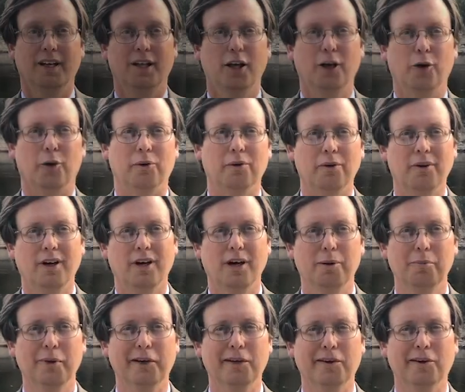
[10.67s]
Hello,
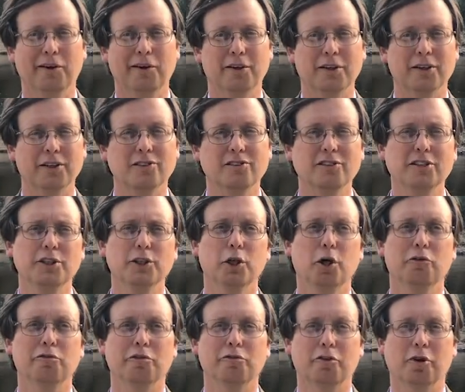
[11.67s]
I'm Mike Hartley,
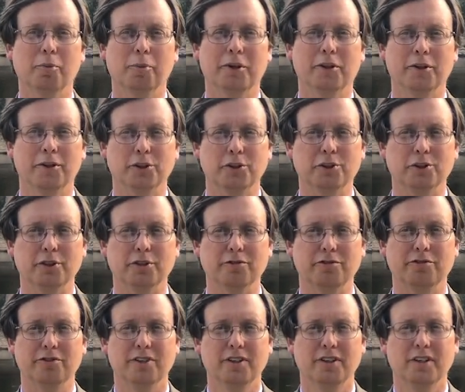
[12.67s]
CEO of Environmental
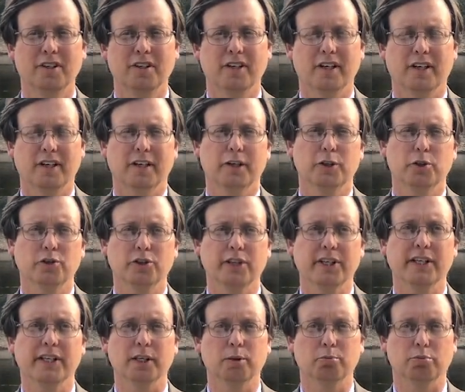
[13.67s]
Initiative, and I use
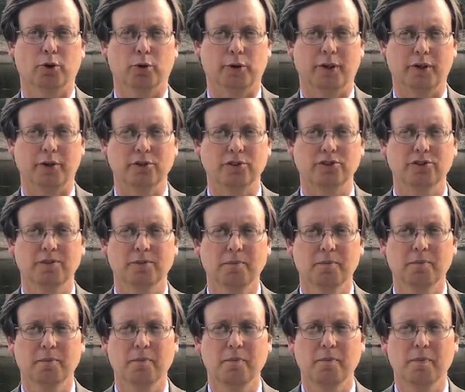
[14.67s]
he, him pronouns.
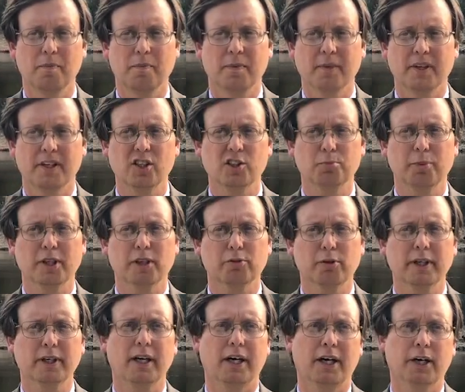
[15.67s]
It is my
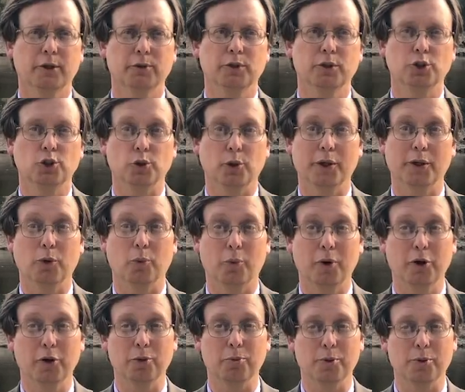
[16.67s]
great honor and joy to
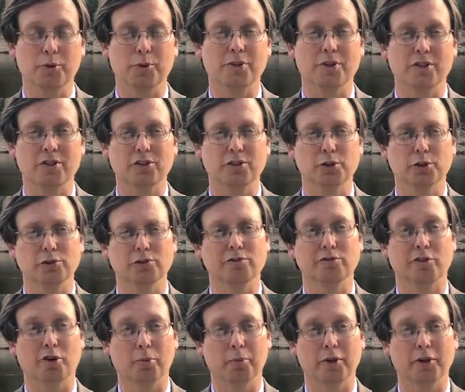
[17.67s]
welcome you to this year's
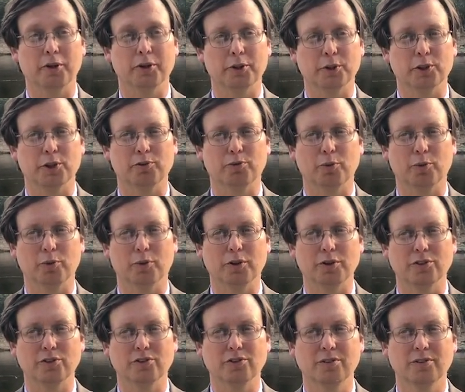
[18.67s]
Environmental Initiative
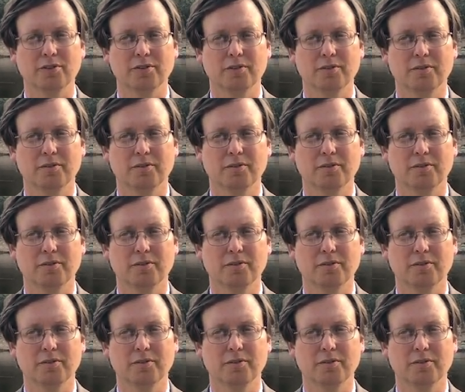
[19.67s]
Awards.